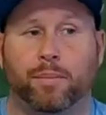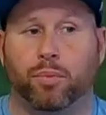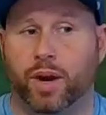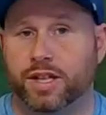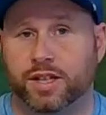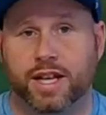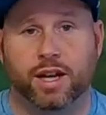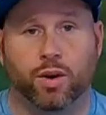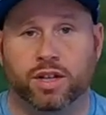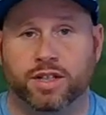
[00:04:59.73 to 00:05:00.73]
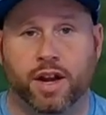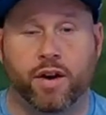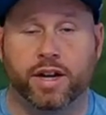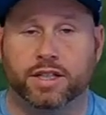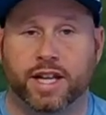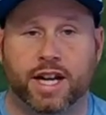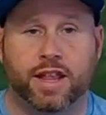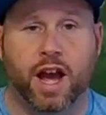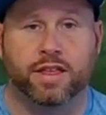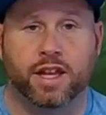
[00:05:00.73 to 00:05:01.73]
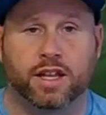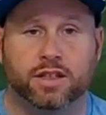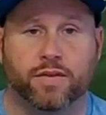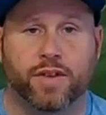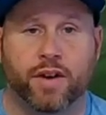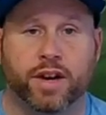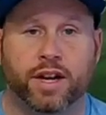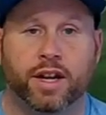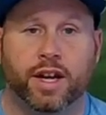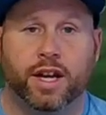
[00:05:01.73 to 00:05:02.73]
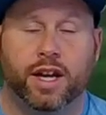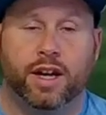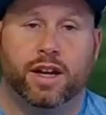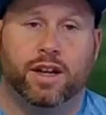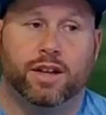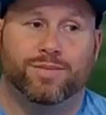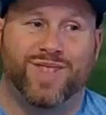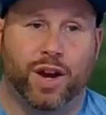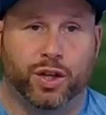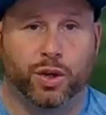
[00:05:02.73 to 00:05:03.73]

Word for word: Bryson, as I already said, I, I think is a very a good